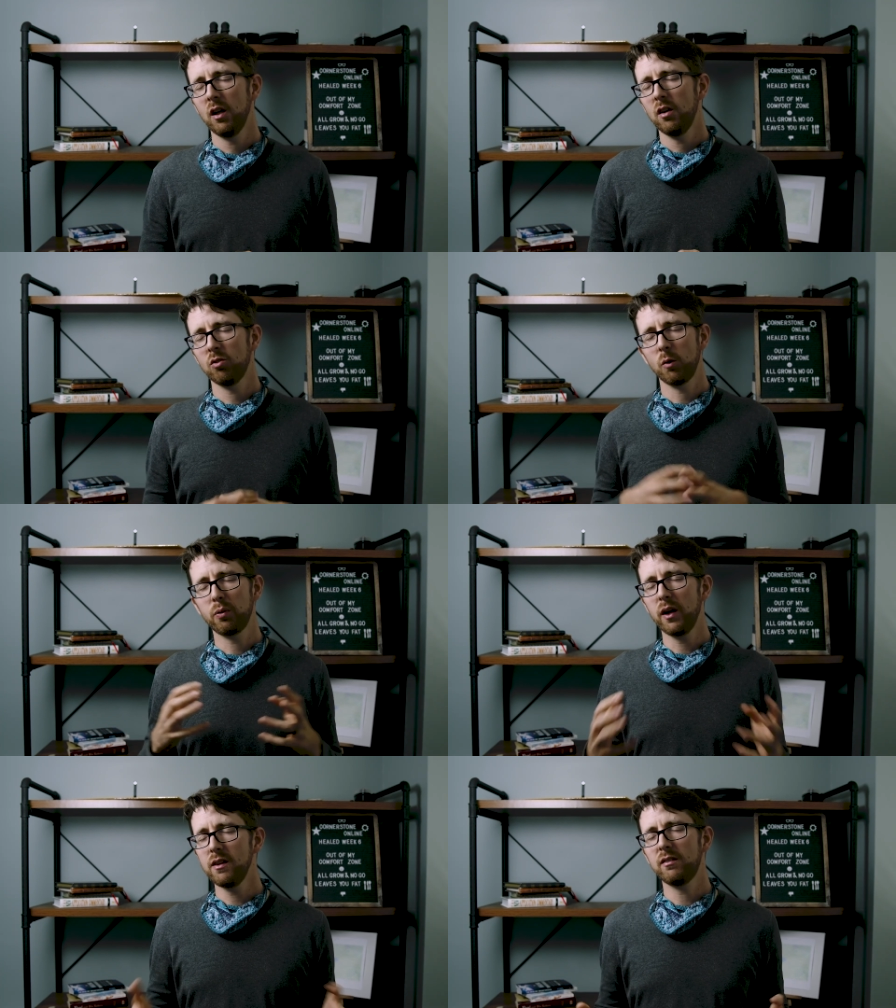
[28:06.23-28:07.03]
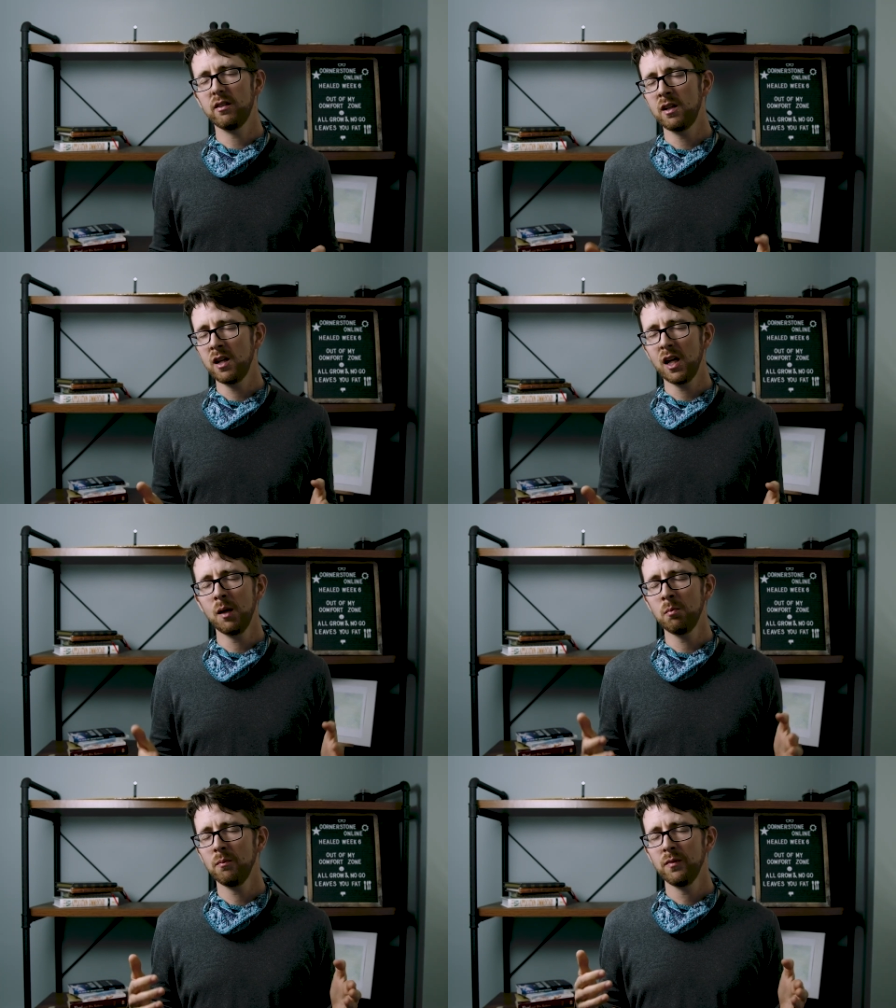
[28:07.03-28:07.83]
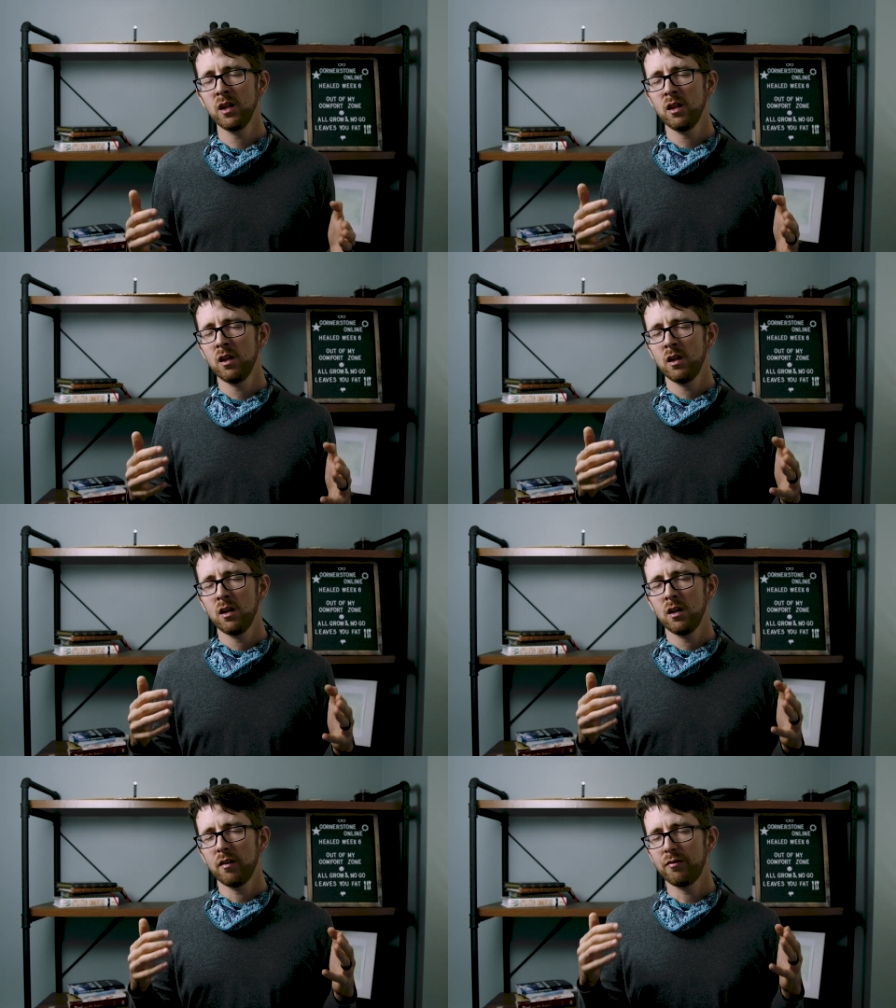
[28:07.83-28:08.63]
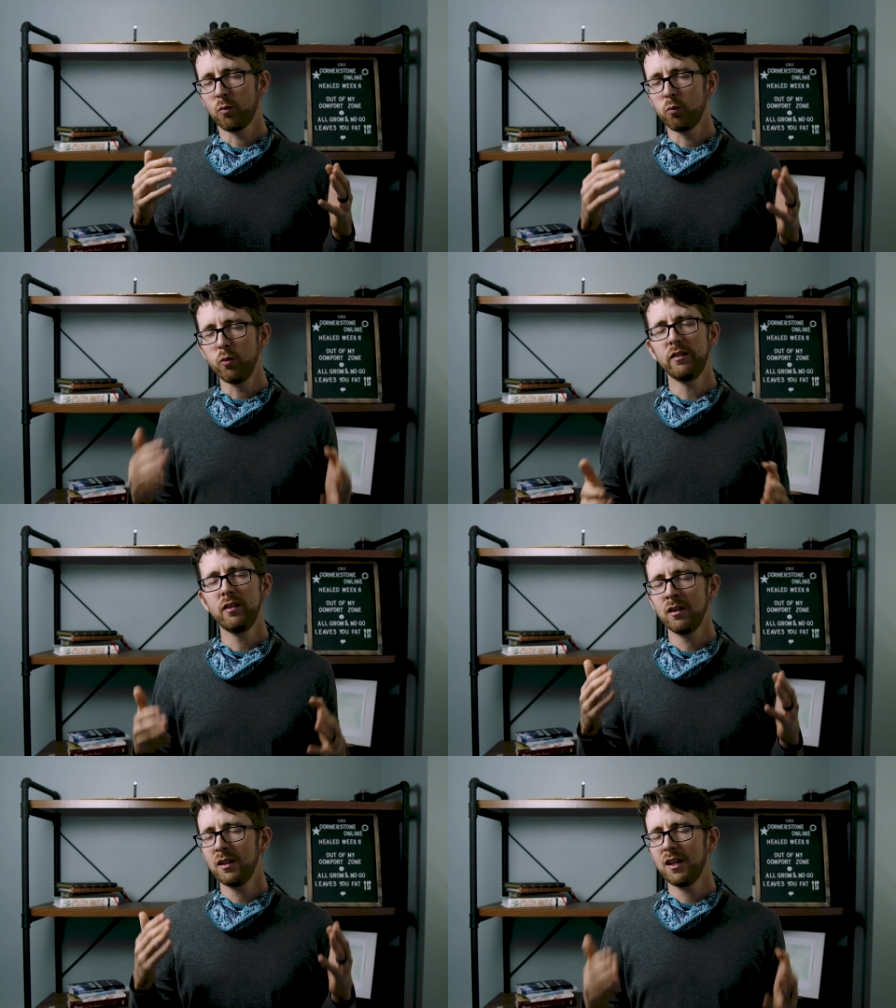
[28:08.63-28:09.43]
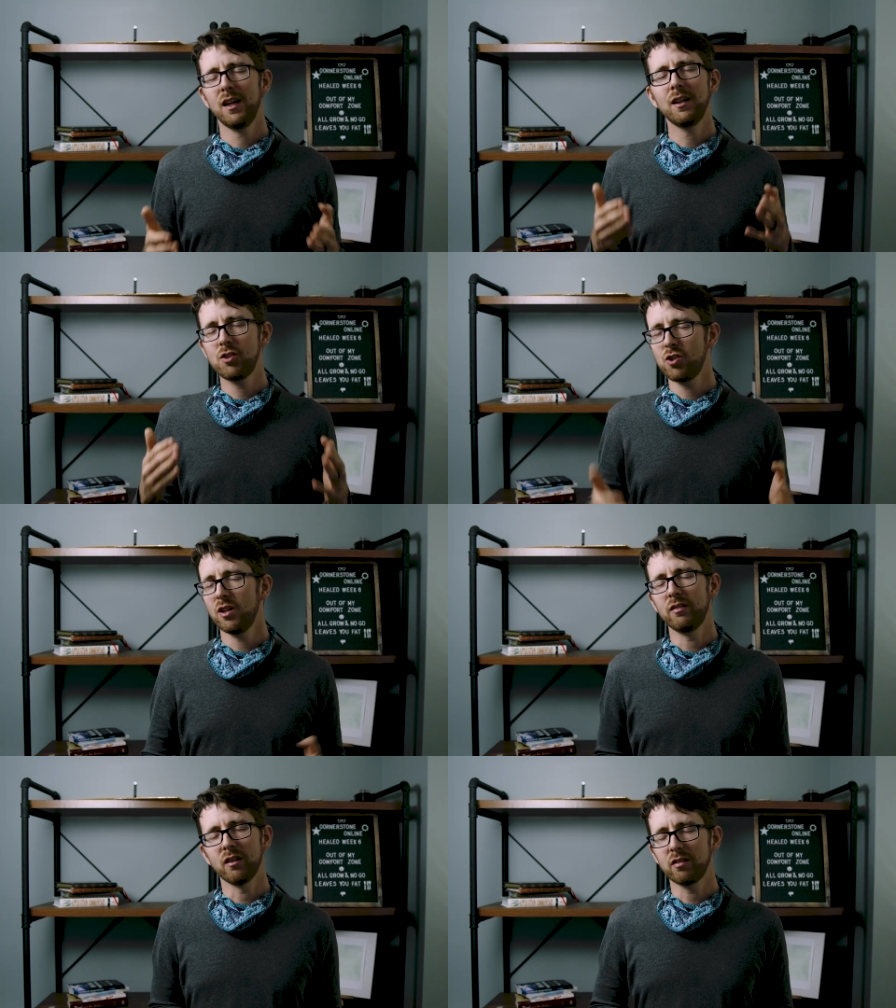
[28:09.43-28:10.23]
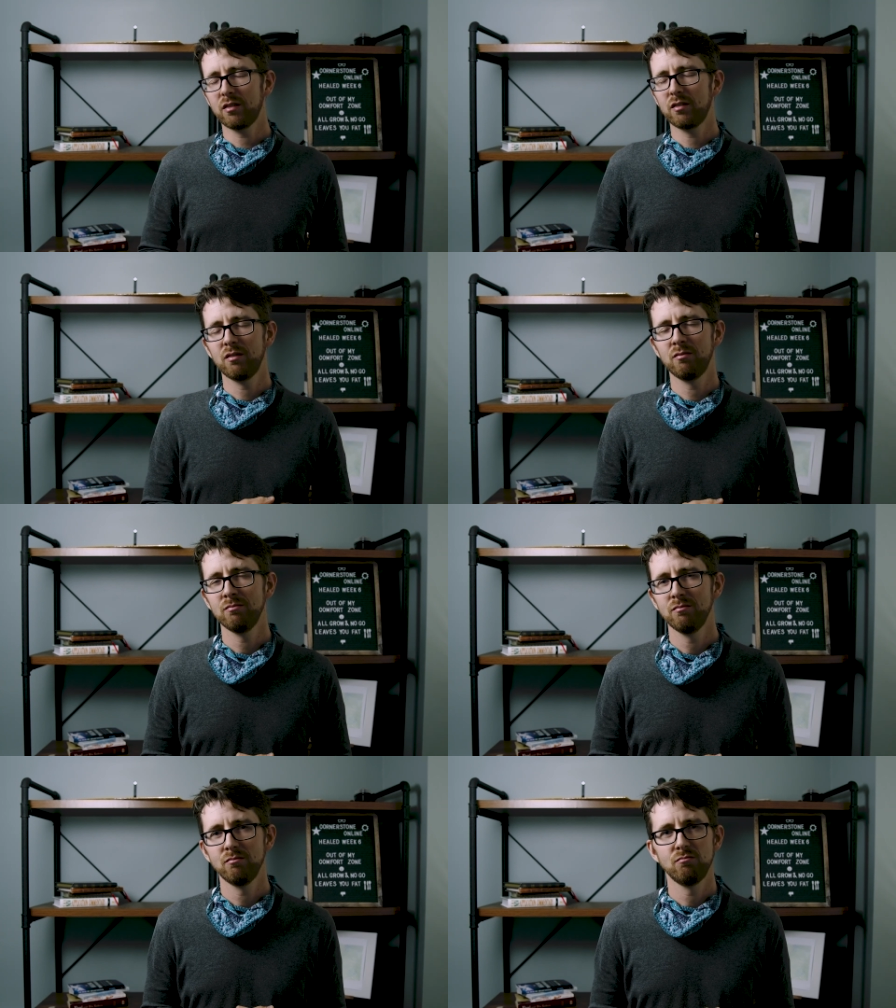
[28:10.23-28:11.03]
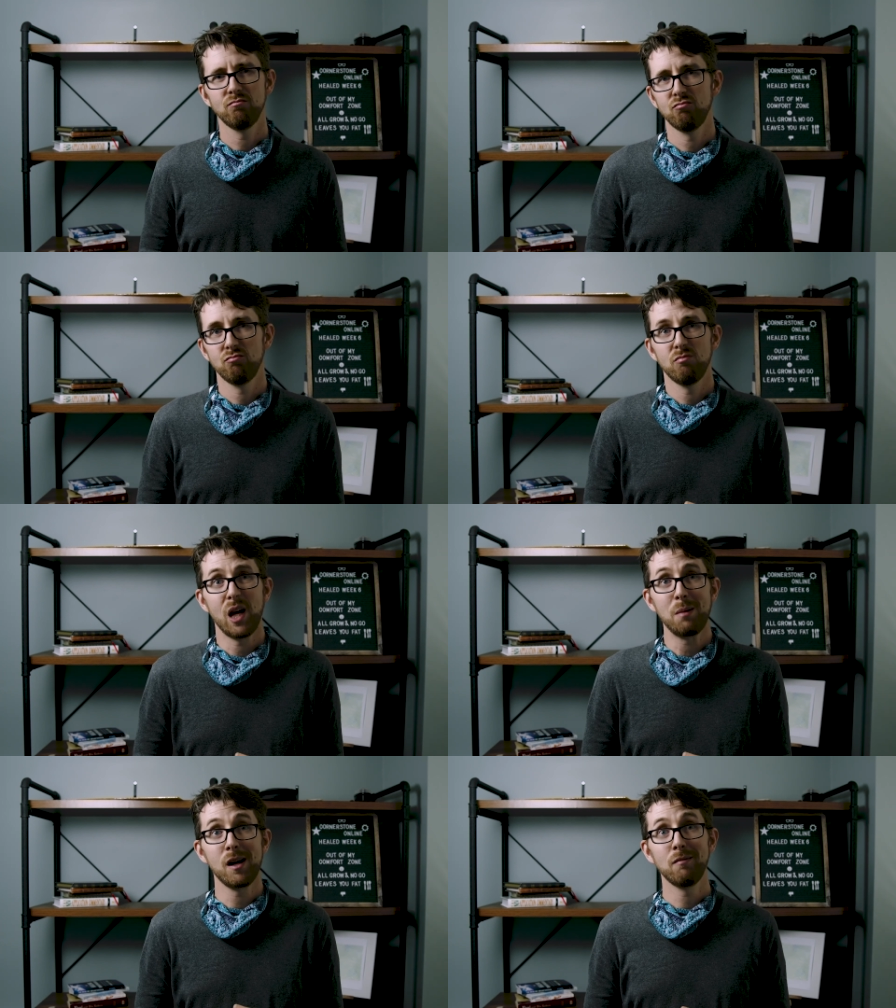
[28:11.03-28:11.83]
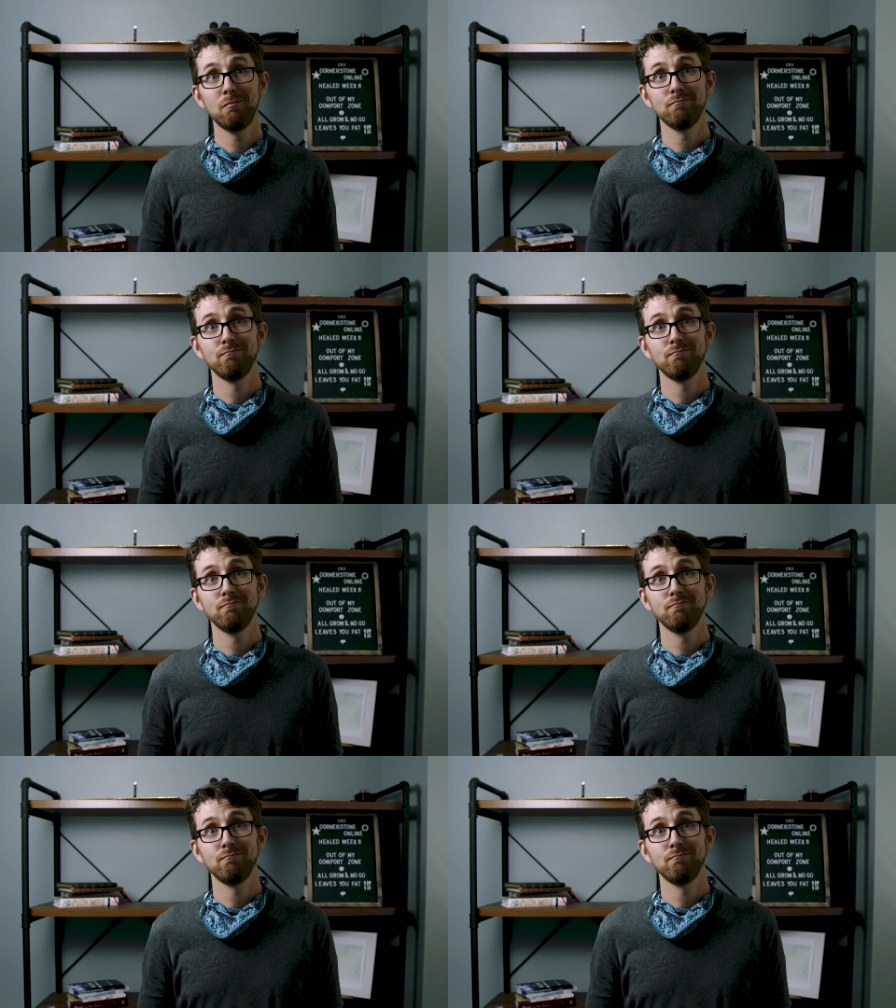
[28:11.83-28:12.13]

So I pray this in the name of the risen King Jesus. Amen.